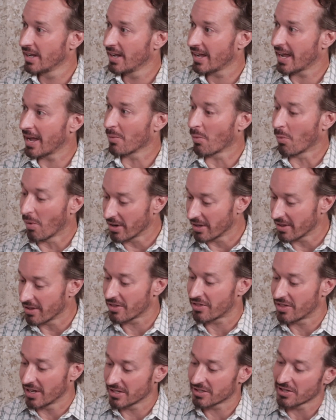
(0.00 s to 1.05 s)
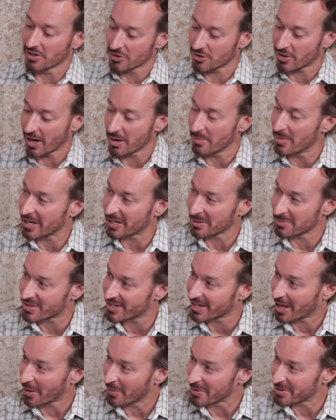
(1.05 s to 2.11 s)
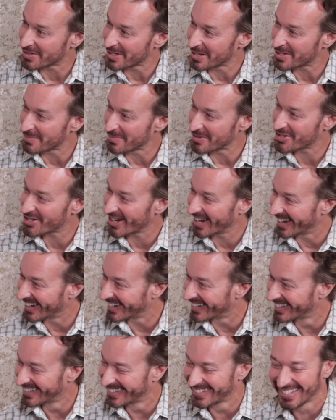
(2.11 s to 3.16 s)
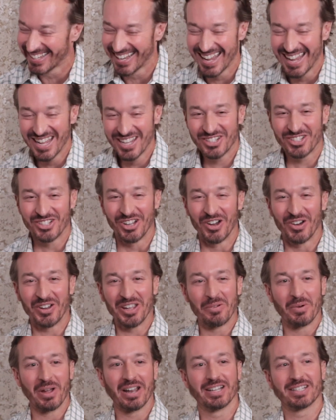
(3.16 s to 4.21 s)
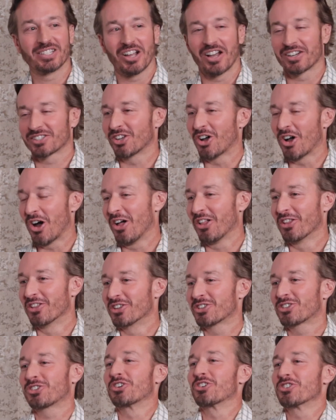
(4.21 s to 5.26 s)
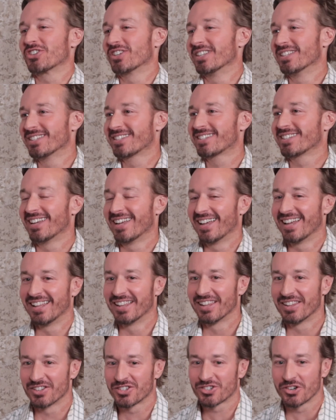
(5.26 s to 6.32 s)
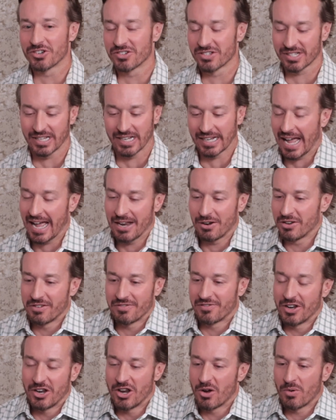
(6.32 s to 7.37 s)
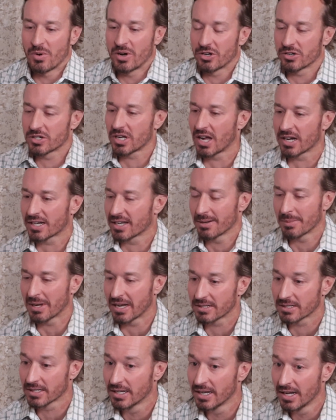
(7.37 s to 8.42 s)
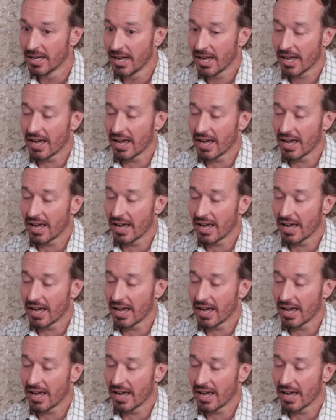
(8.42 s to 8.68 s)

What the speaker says: Yeah. And one of the things they were trying to make him sell was this machine. Yeah. So he went and talked to all of the surgeons, and the surgeon's like, I don't even know what you're talking about. Yeah.